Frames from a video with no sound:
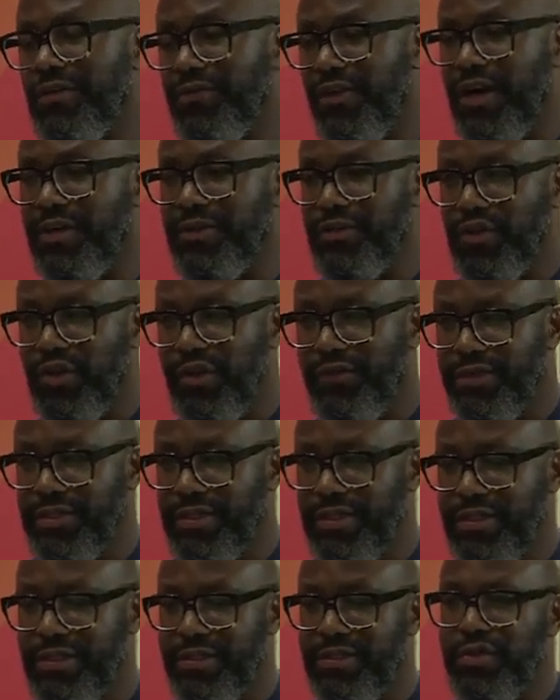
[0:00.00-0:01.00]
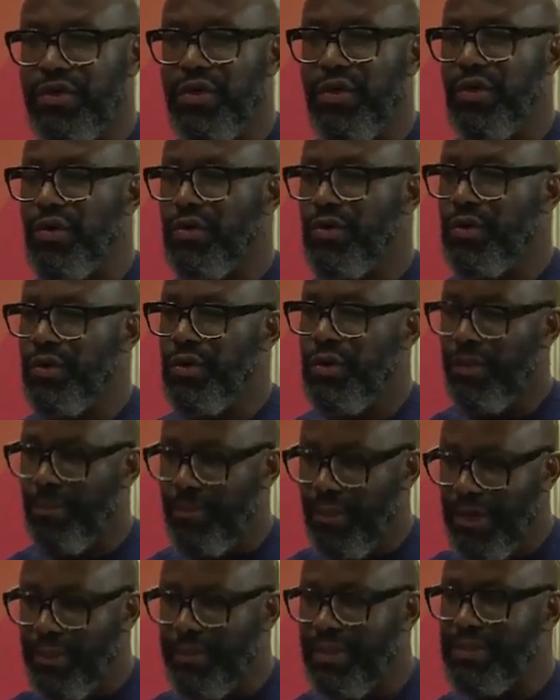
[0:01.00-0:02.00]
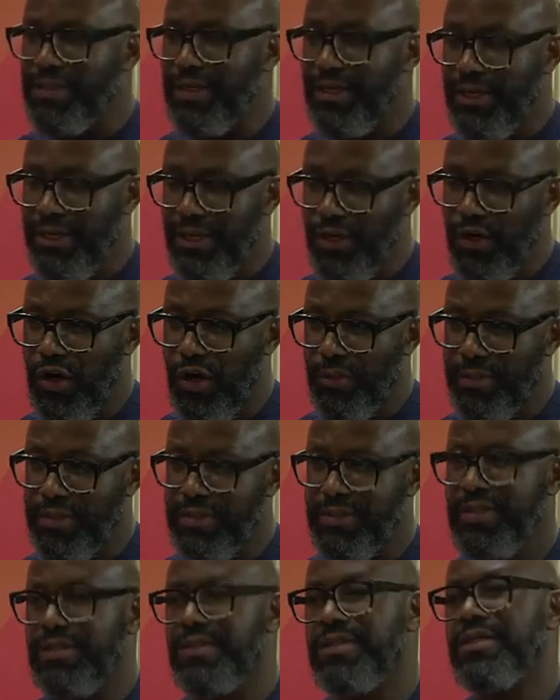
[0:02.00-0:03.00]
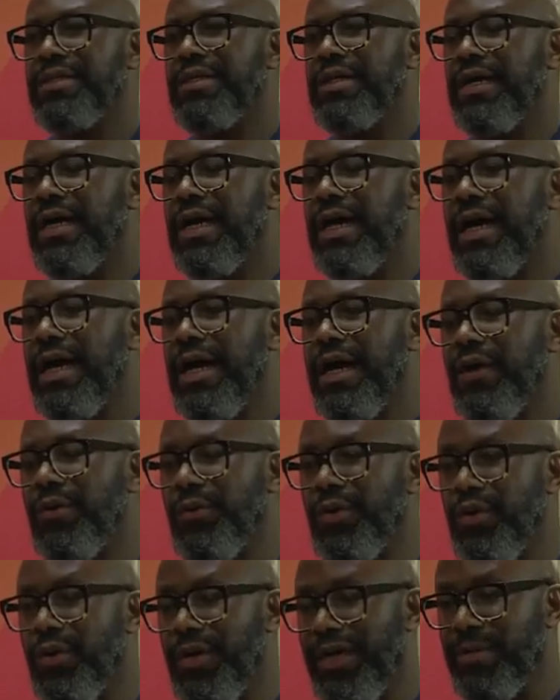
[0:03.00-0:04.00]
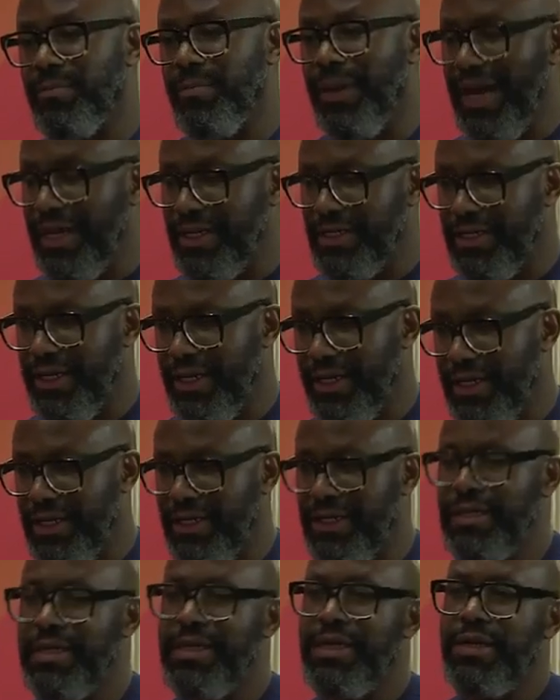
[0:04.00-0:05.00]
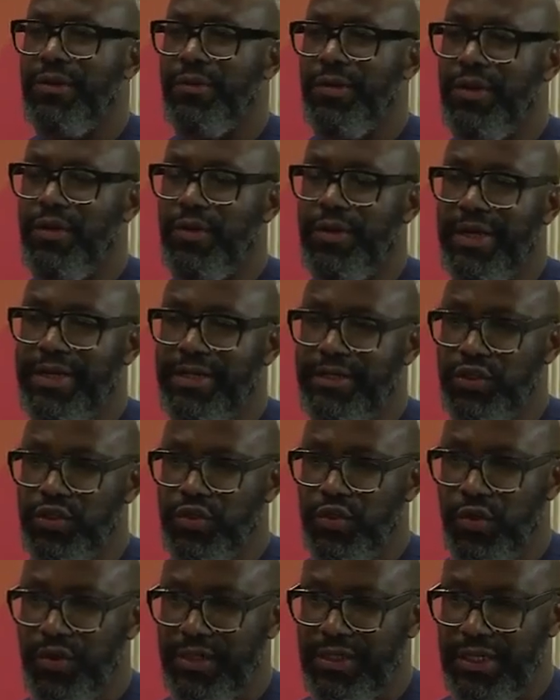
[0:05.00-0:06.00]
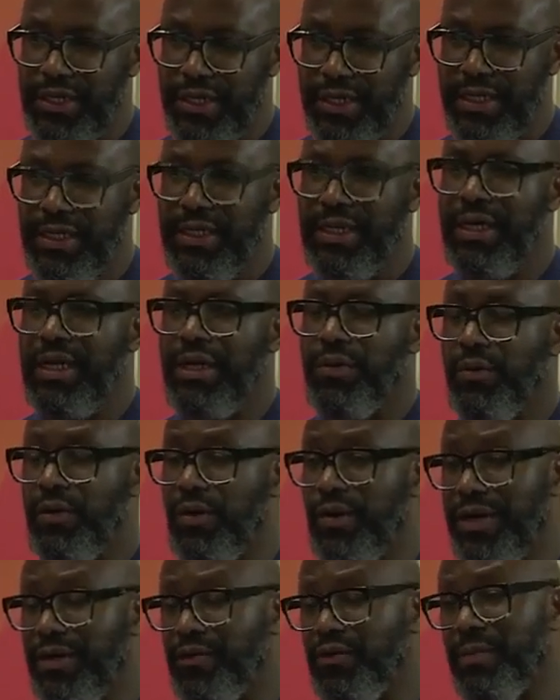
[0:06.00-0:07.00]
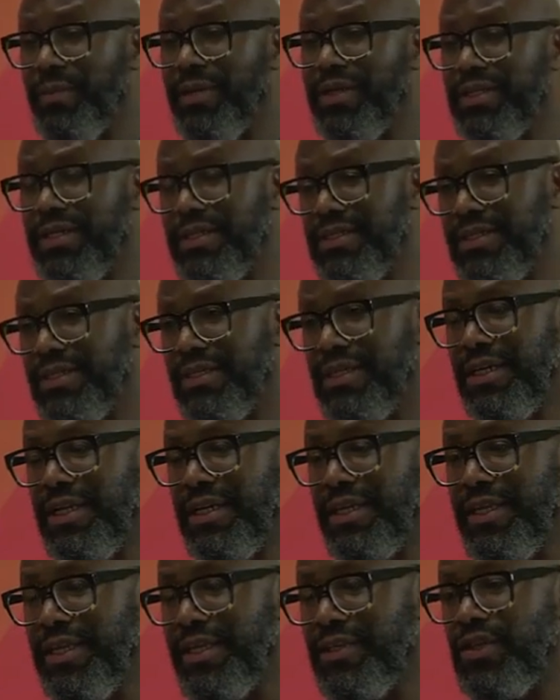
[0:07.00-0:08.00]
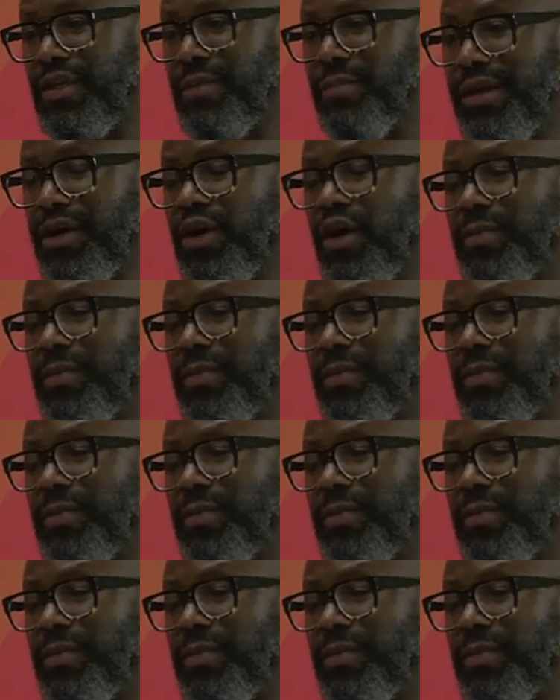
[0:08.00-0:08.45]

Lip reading: advanced services, so payments and e-commerce. We look at bank tech, we look at insurtech, we look at remittance. These are the big